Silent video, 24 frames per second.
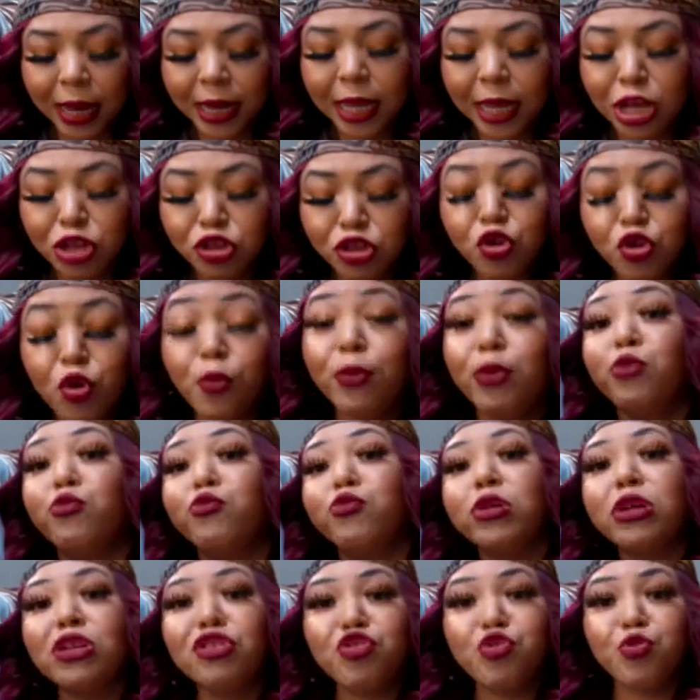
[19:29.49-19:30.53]
He told me
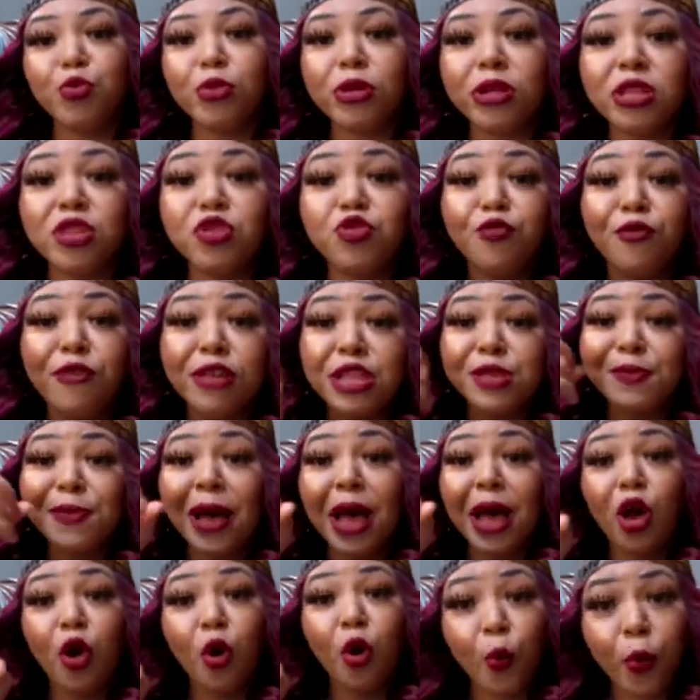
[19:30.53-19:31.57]
which ones
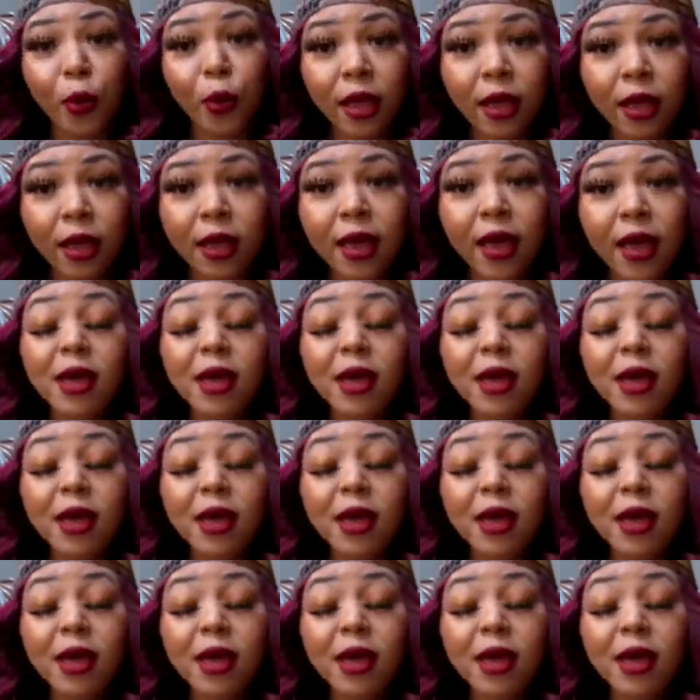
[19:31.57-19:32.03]
respond quick.